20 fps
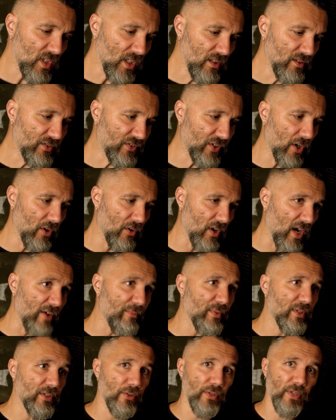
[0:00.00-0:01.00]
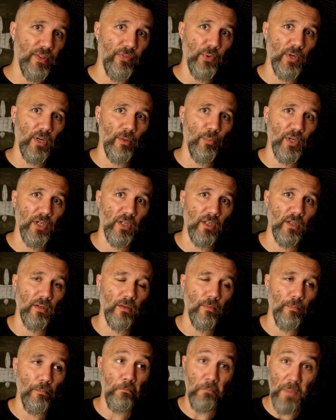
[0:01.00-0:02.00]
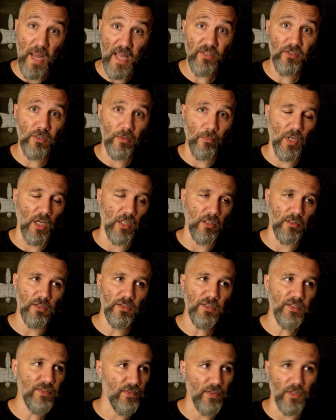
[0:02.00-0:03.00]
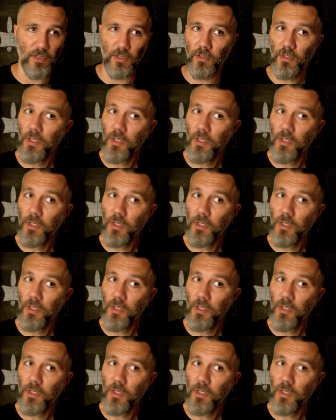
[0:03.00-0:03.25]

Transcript: So I've been doing 3D printed master models for